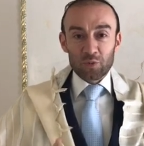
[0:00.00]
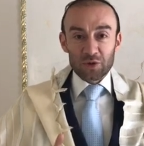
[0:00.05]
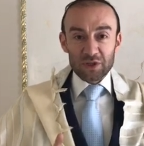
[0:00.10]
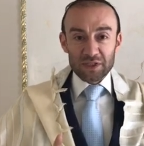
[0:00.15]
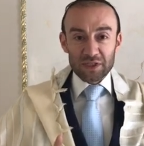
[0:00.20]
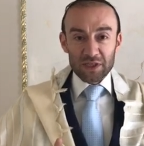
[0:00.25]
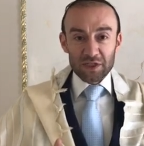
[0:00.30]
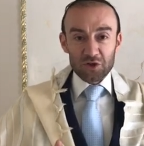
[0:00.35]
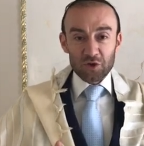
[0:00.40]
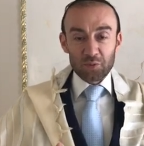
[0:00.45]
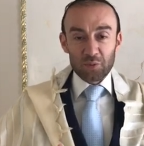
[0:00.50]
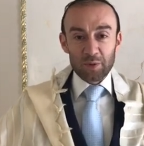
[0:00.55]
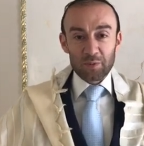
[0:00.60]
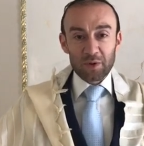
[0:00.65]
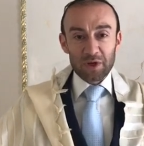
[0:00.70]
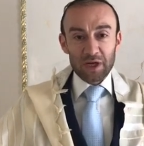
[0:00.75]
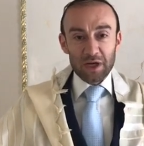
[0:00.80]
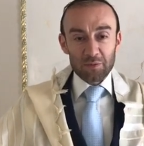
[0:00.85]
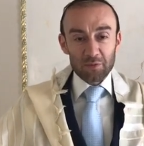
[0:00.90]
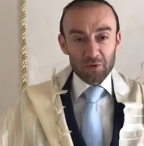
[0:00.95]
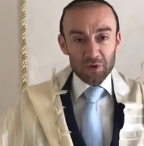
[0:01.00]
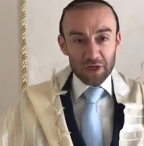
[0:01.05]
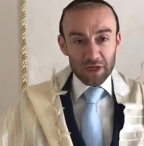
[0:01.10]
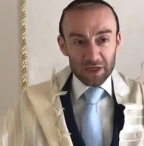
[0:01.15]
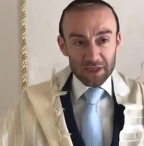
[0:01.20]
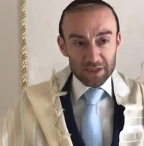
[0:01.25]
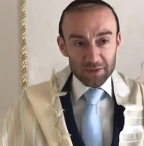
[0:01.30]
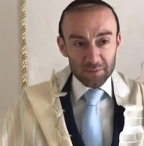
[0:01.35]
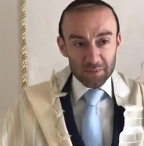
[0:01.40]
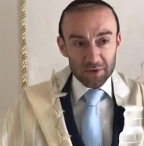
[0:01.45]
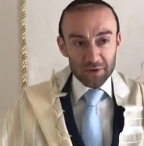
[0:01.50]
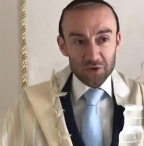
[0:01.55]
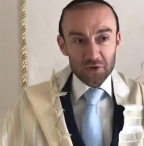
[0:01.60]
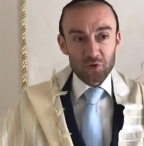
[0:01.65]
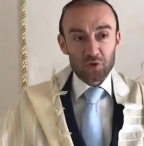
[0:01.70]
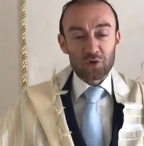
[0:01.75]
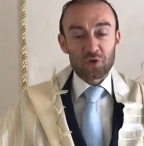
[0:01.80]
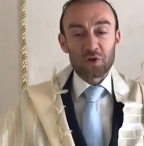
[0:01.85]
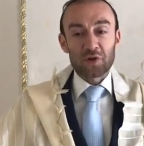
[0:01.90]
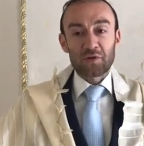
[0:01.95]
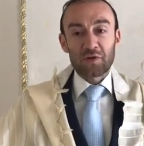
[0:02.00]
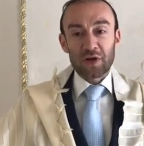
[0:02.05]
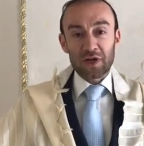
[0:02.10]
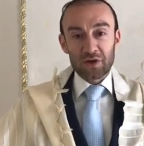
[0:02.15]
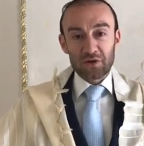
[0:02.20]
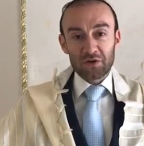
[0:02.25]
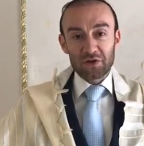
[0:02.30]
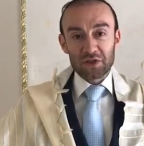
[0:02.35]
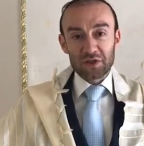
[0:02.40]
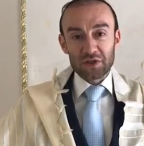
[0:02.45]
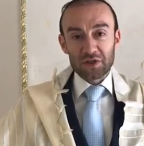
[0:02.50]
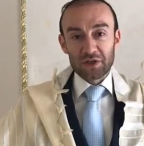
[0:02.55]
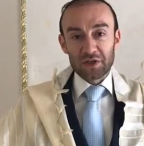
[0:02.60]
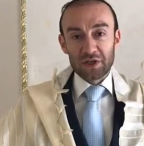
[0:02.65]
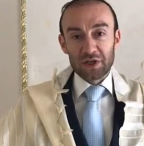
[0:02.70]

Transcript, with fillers: percentage of people come to the hospital due to the virus